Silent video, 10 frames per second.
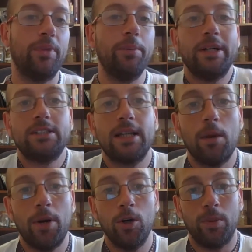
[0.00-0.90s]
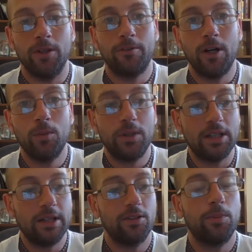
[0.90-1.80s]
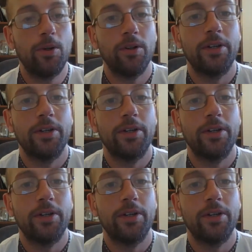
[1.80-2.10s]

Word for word: they managed to get a Pope on the throne when that supports